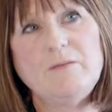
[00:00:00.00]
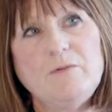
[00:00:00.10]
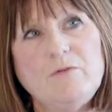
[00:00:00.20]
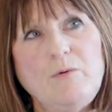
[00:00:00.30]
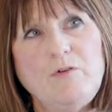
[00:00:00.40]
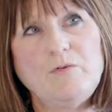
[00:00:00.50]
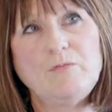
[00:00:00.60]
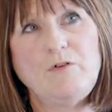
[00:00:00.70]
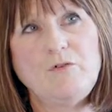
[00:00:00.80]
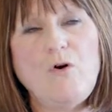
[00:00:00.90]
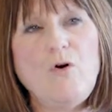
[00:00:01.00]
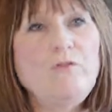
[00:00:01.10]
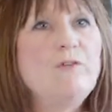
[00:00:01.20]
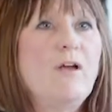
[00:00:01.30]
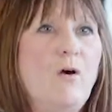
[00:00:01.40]
So it's
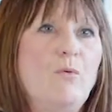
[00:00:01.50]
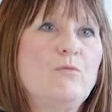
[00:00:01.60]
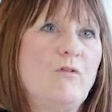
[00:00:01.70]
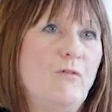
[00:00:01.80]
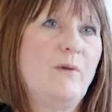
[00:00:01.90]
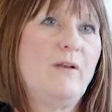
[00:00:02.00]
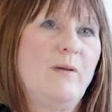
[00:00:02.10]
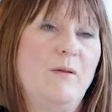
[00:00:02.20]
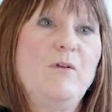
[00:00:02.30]
hard to get hold of them anyway.